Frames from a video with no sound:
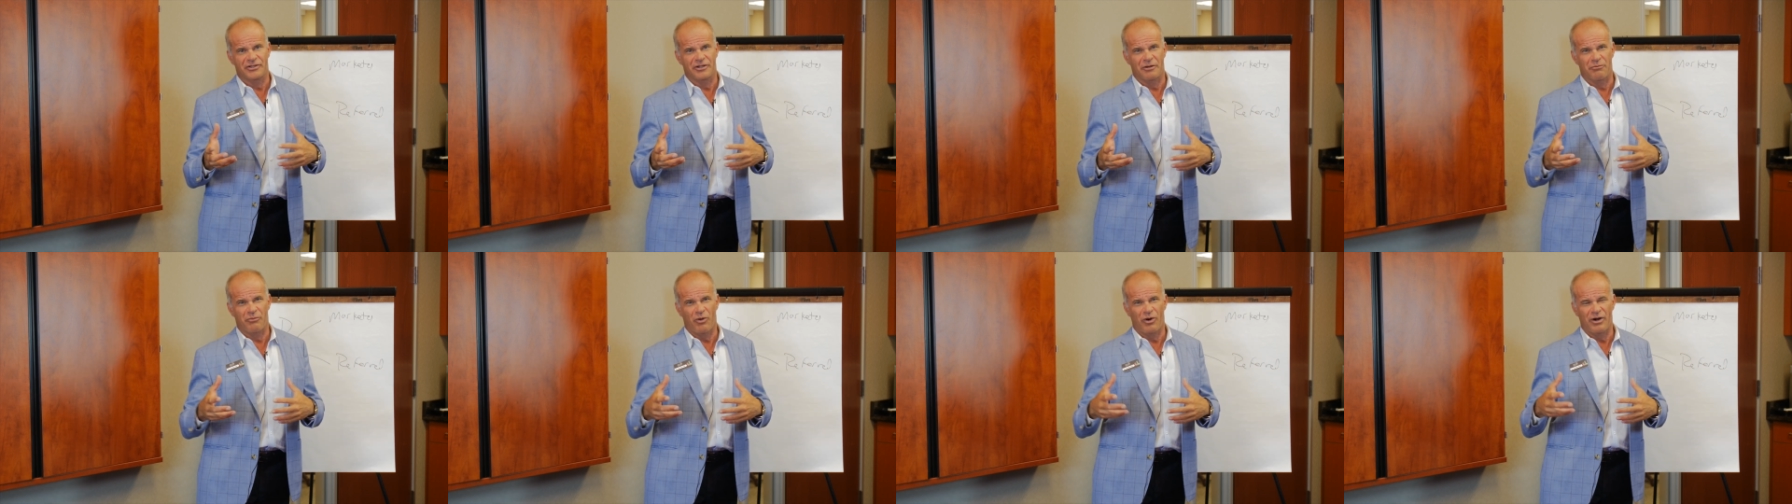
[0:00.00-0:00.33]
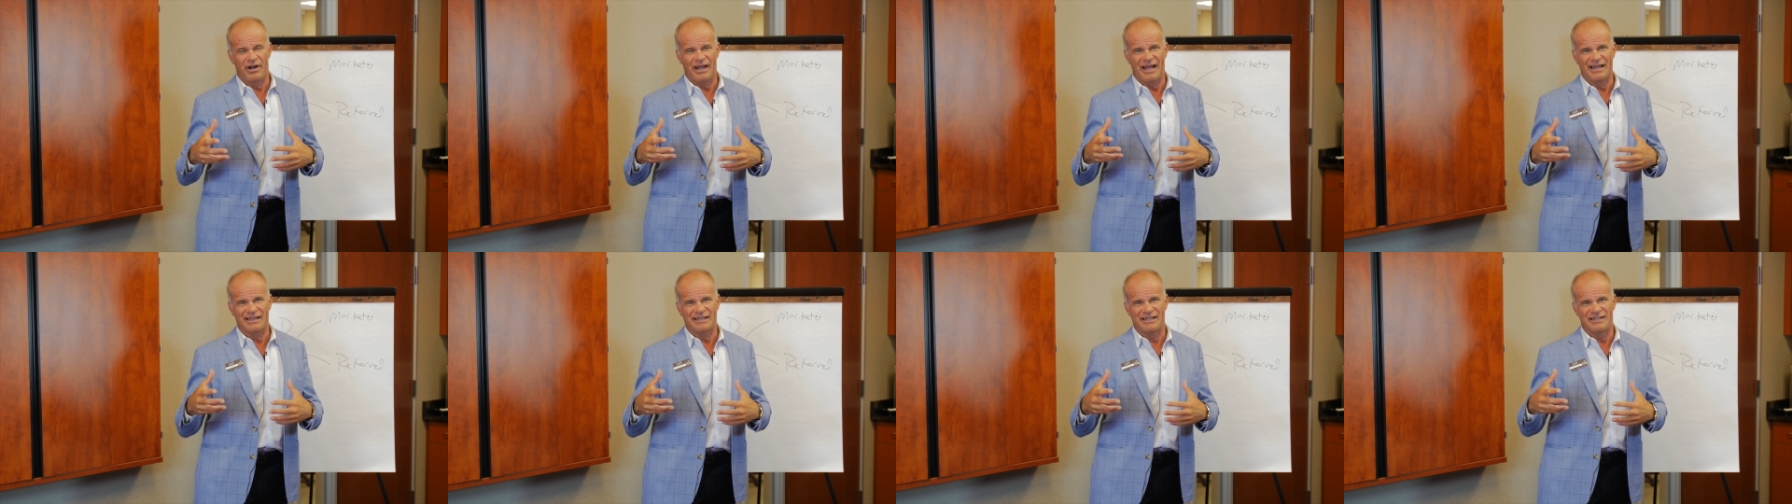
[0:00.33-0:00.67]
they're more
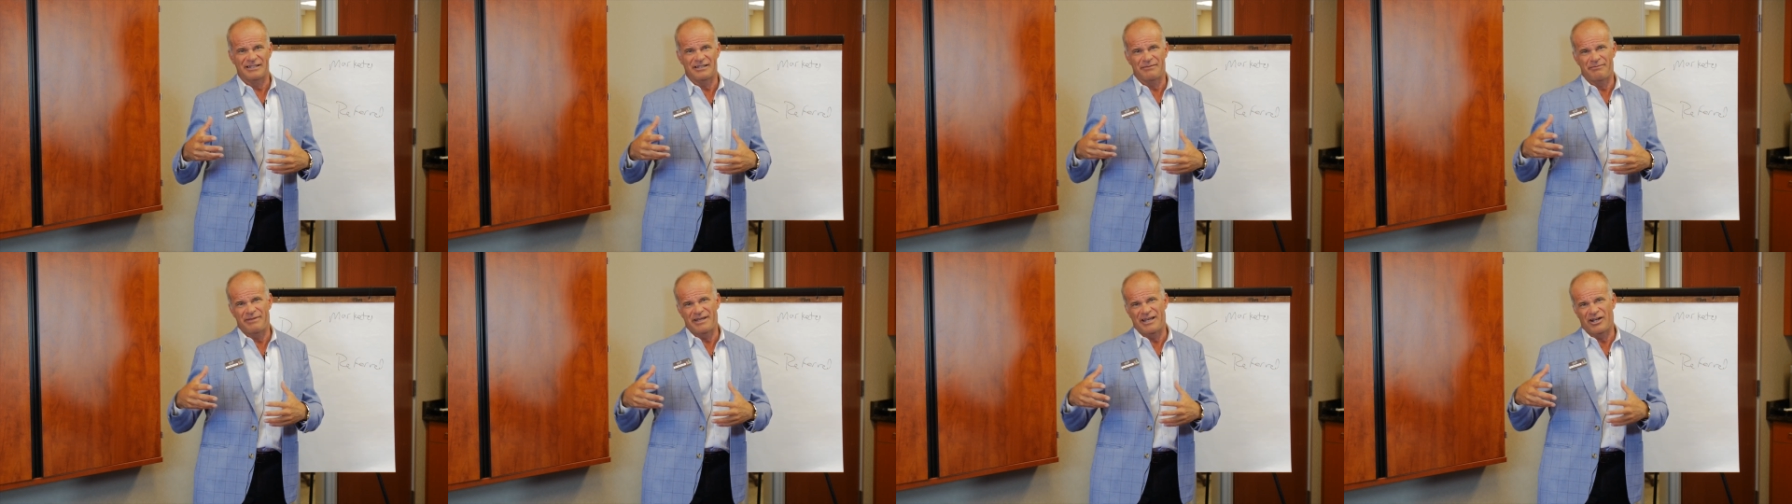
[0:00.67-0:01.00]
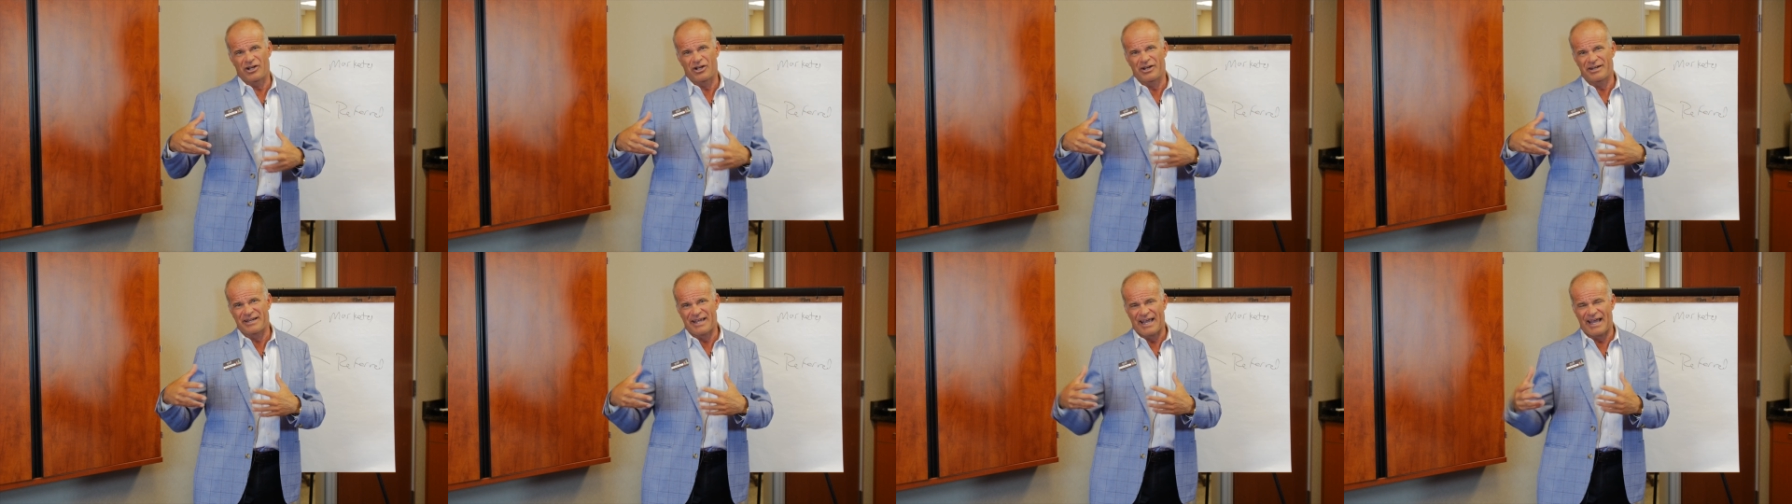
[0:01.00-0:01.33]
likely to be a
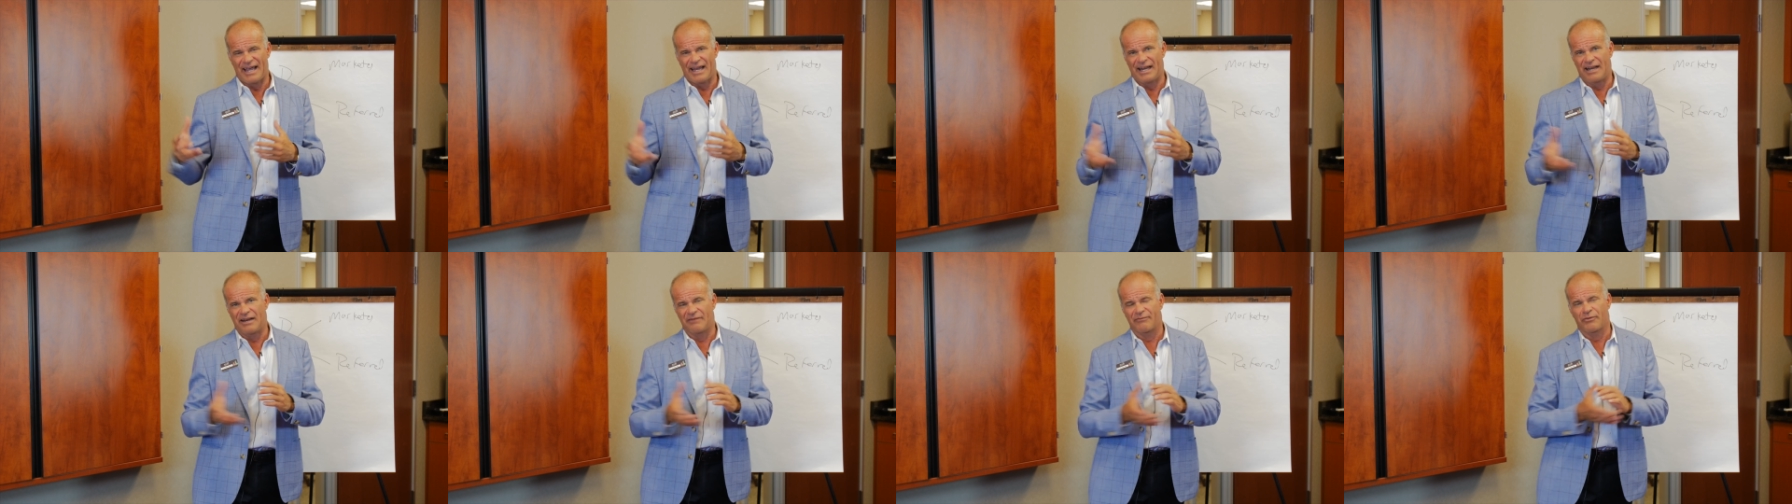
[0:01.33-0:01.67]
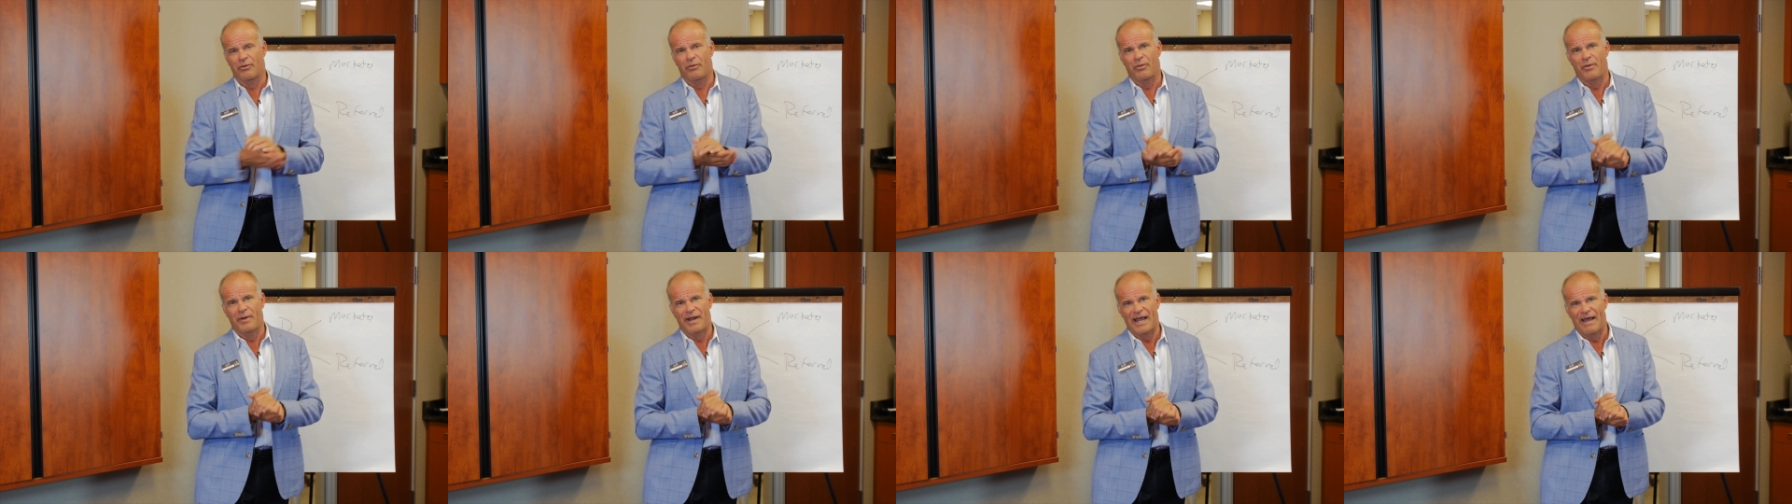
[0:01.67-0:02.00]
good candidate
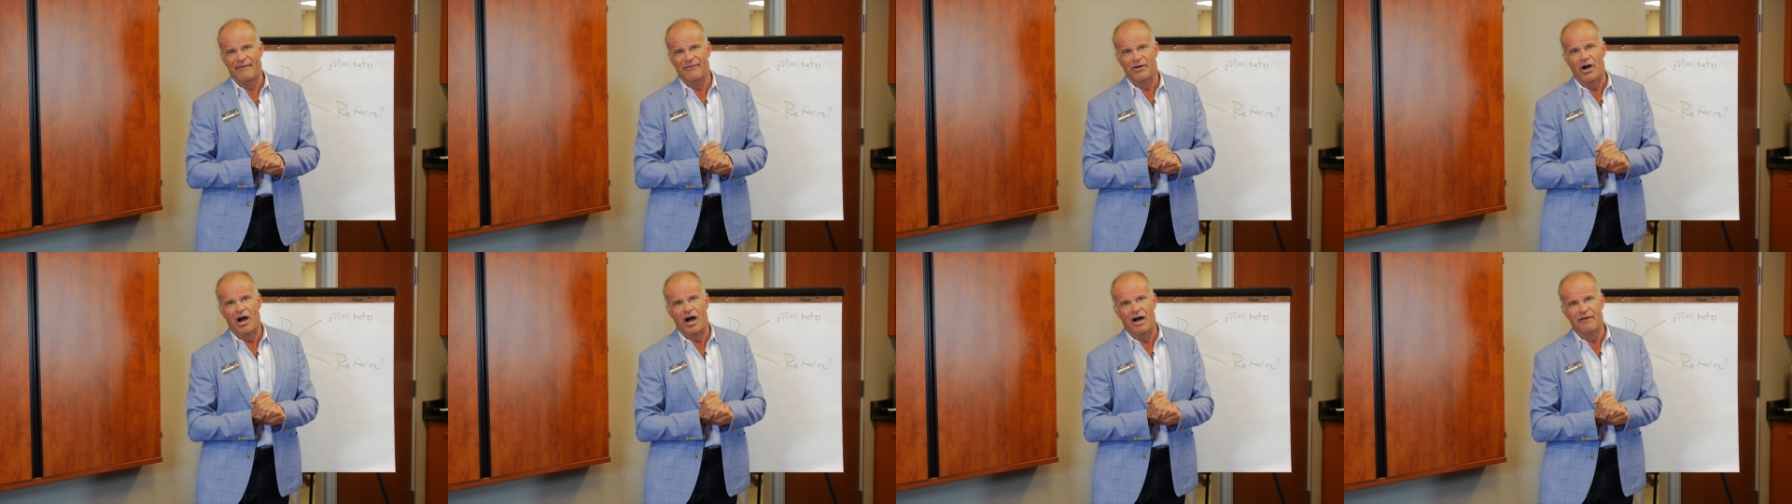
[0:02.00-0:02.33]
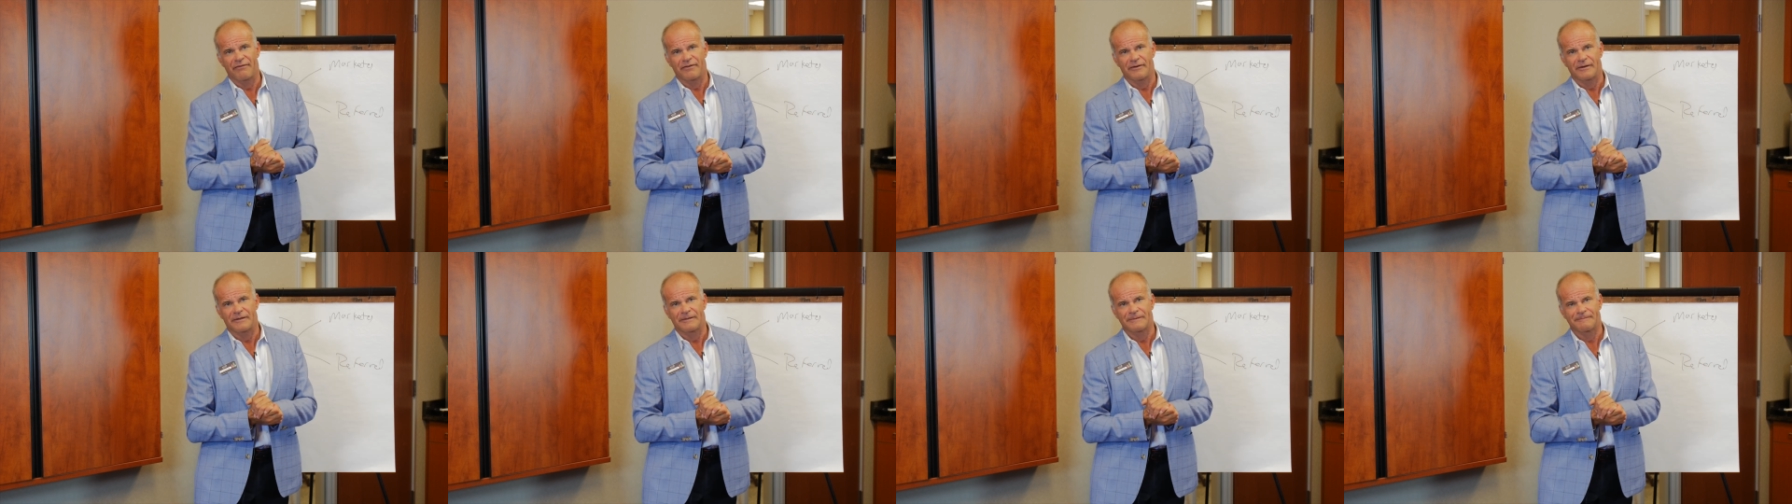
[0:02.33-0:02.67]
for what we had to
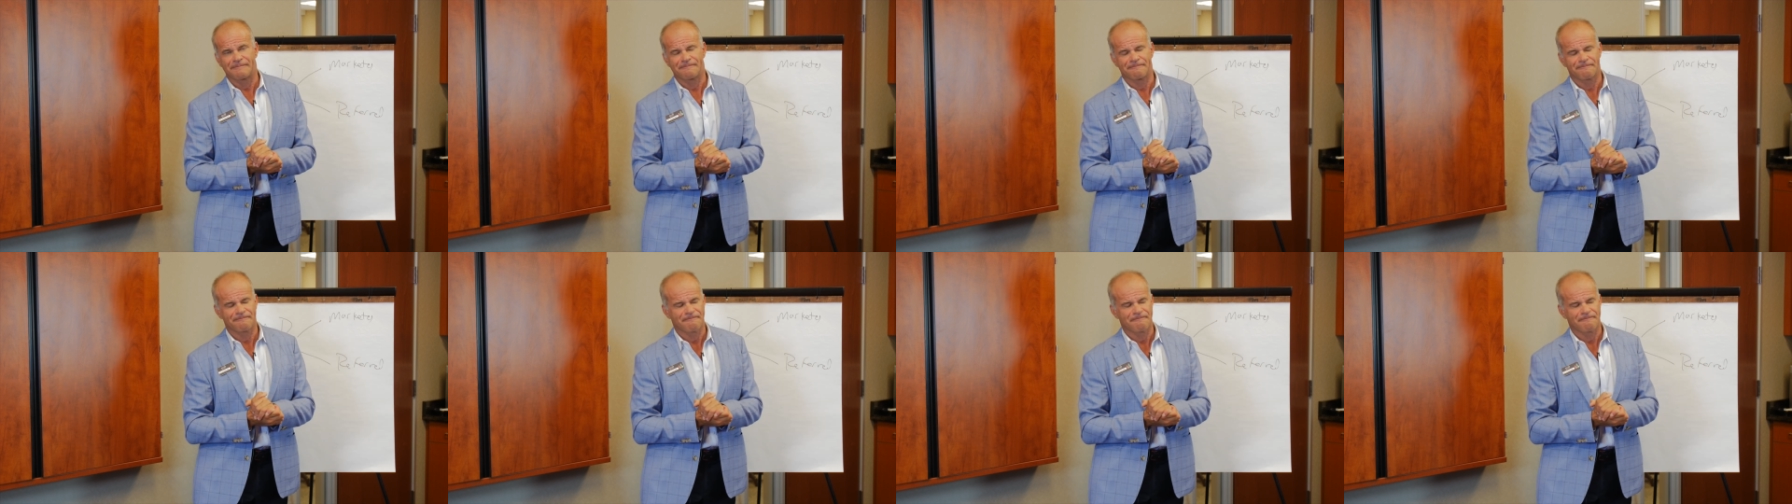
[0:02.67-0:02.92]
offer.